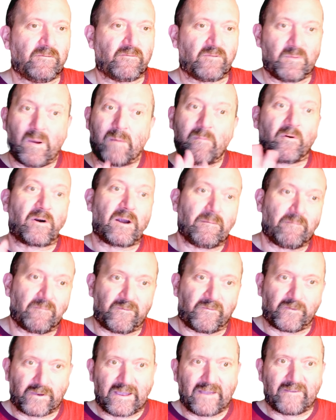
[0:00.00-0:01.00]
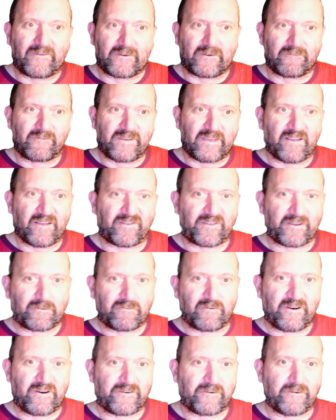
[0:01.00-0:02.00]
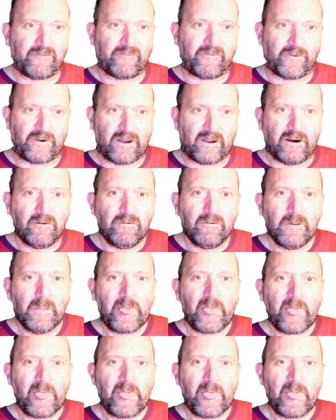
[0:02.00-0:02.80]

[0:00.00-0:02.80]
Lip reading: Remember, I'm forgetting the S equation for now.